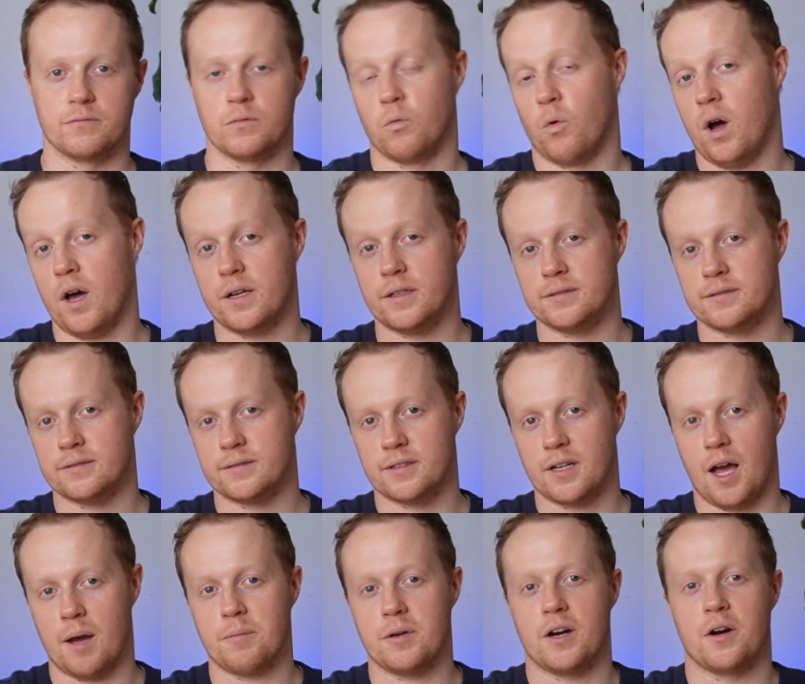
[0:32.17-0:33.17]
1,
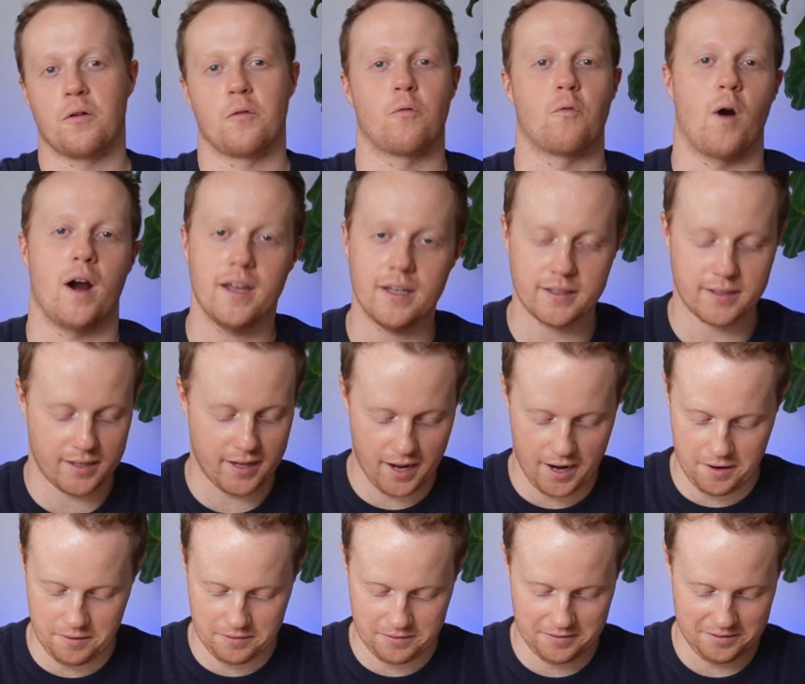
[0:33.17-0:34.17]
I'm gonna write
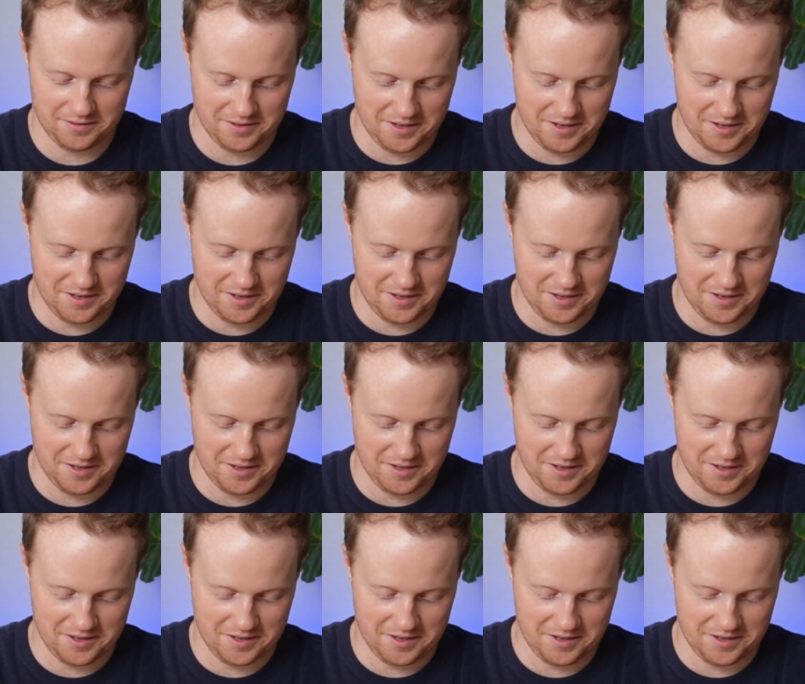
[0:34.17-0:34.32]
down,